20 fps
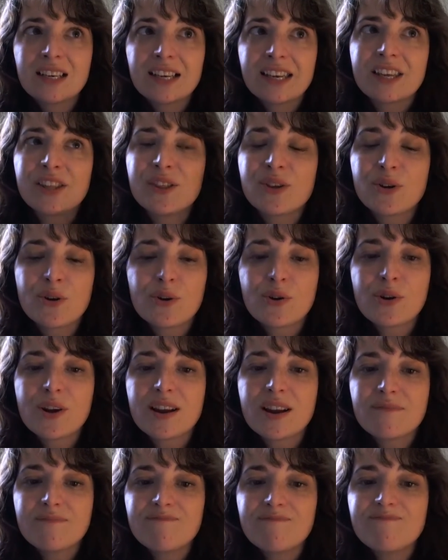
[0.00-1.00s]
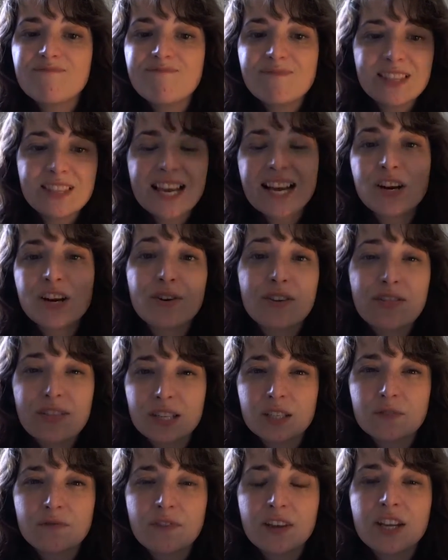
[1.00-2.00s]
either later in
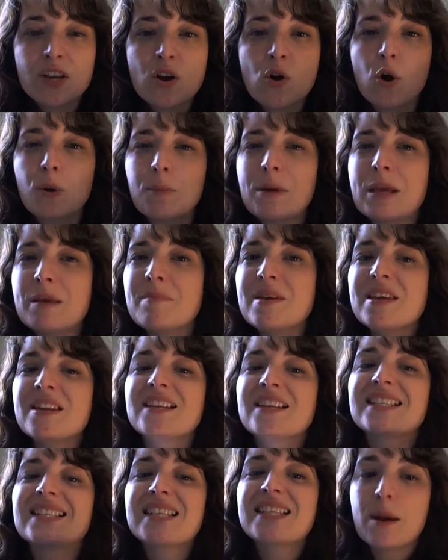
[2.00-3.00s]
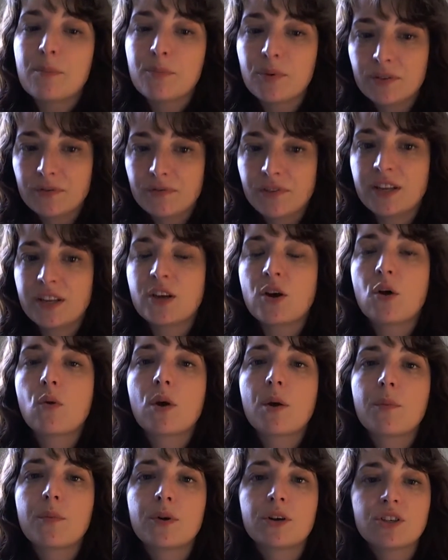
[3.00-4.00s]
this video or maybe in a separate video
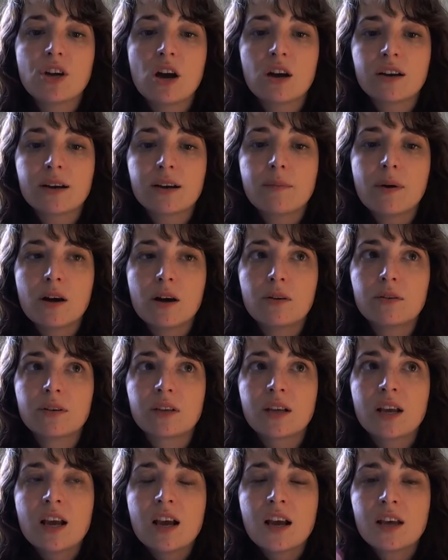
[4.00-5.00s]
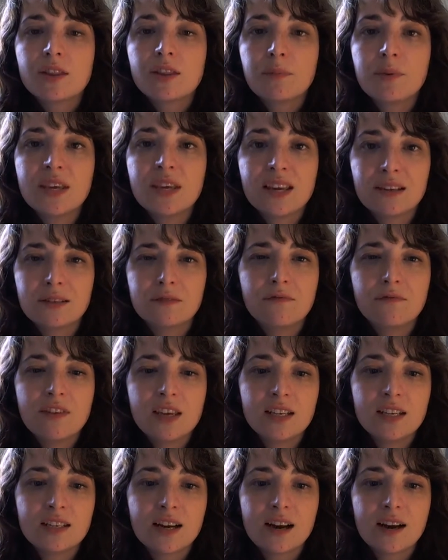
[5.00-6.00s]
when I want to talk about the PS
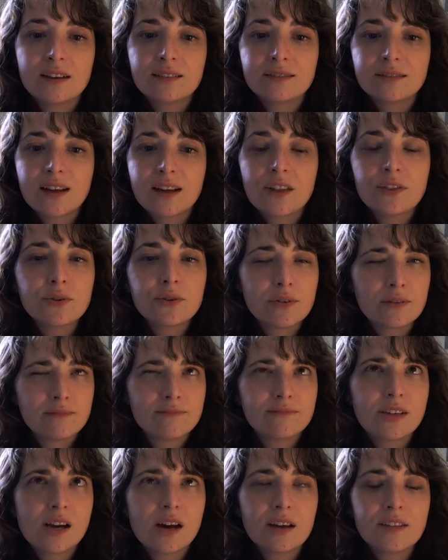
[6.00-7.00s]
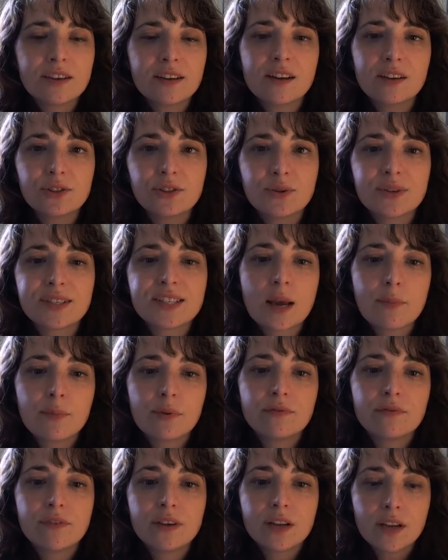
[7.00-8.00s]
Vita. I think I'll do a
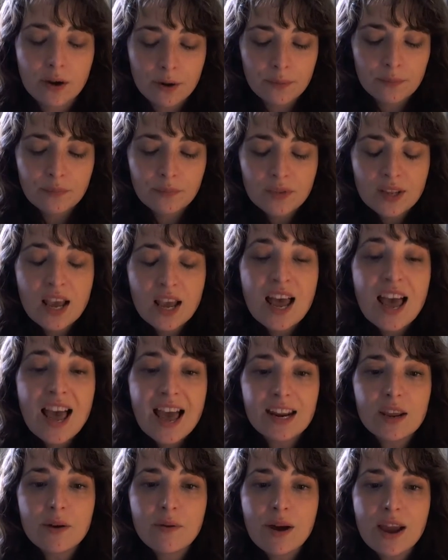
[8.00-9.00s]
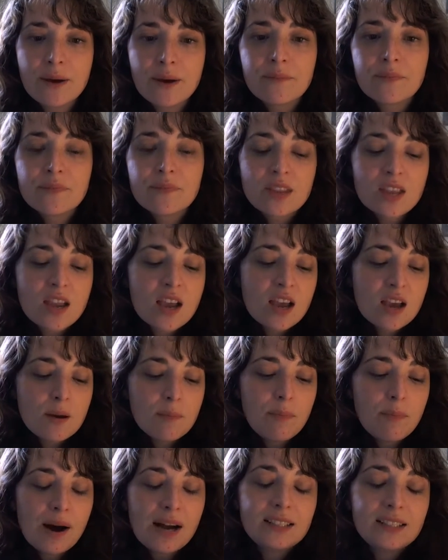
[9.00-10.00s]
separate video. Anyway,
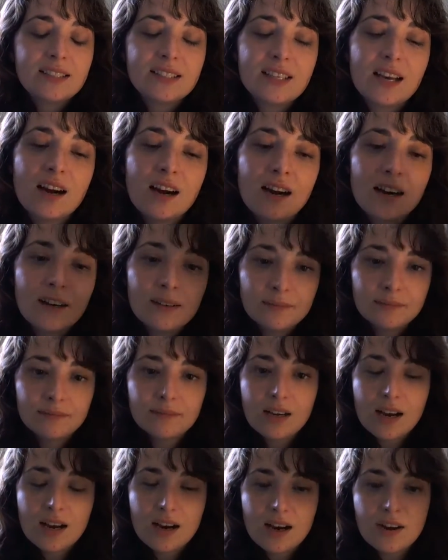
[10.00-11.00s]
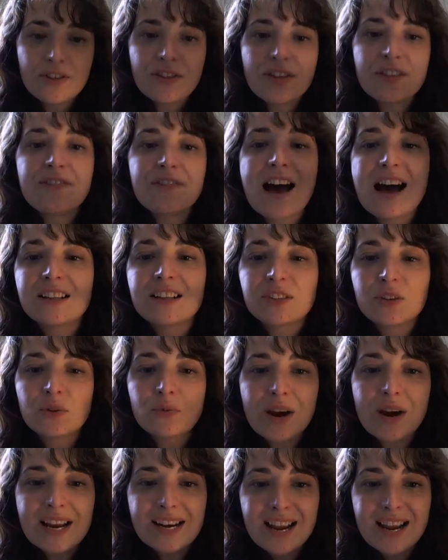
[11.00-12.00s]
but other than that, so
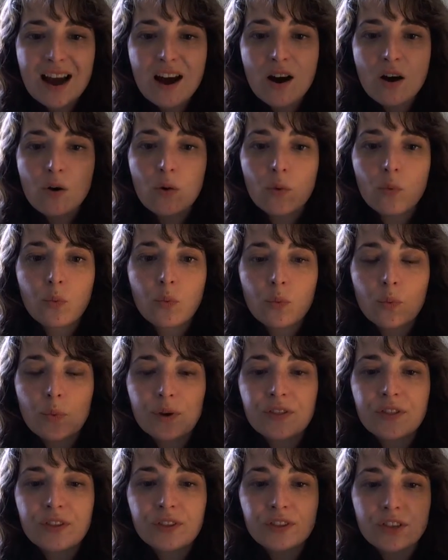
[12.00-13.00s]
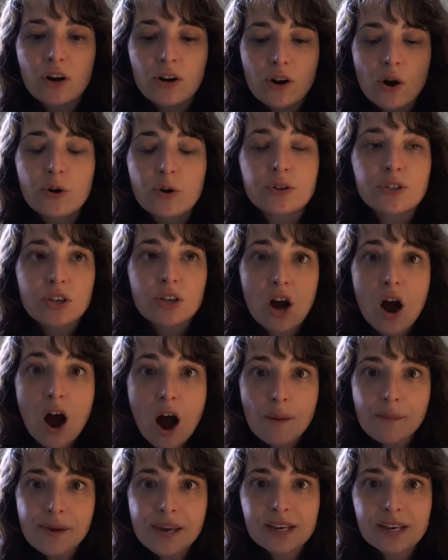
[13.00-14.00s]
right now with the Dark Horse
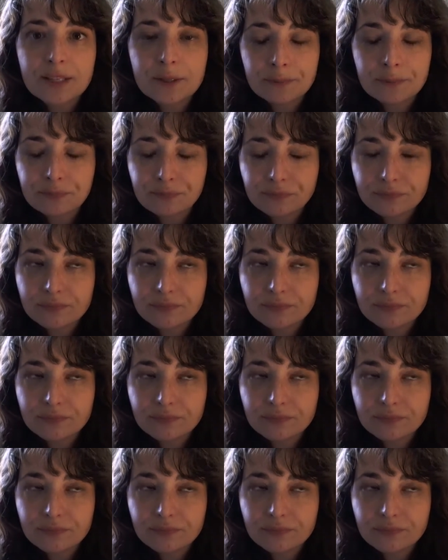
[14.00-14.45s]
comics,